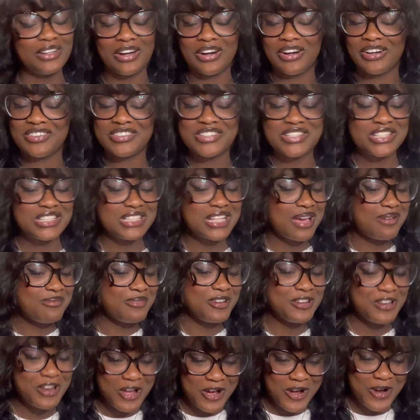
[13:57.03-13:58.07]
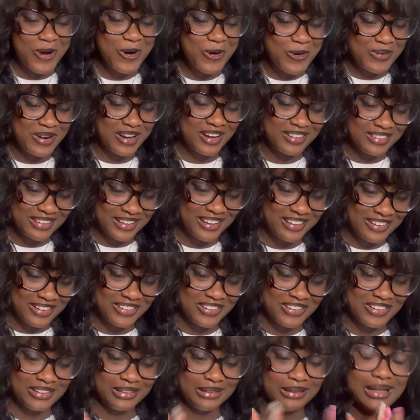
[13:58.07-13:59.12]
Just let me know where they
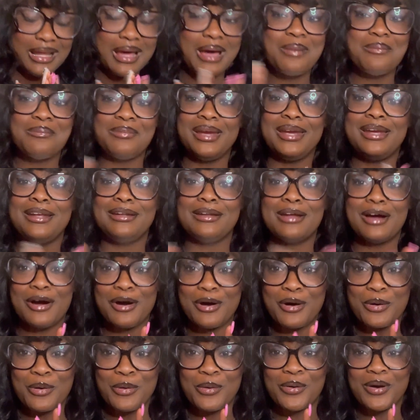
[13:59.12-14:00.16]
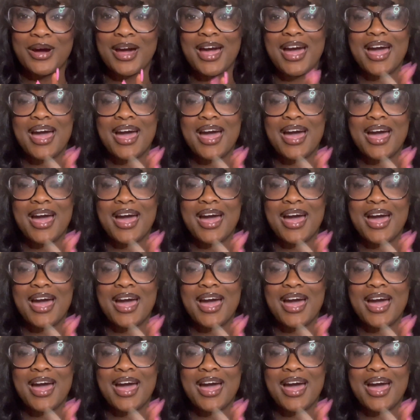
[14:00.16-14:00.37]
are. Let me know